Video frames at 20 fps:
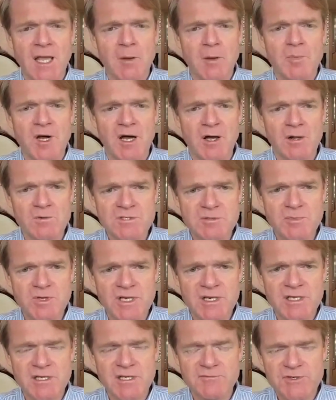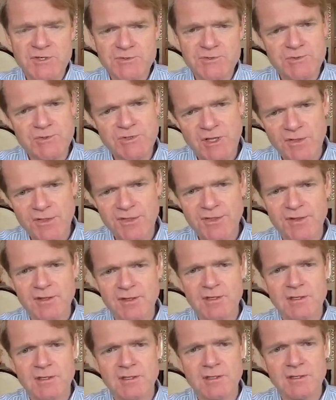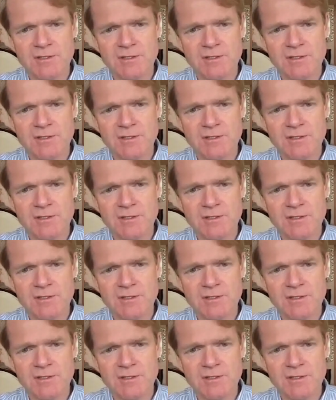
But ultimately, if you do nothing,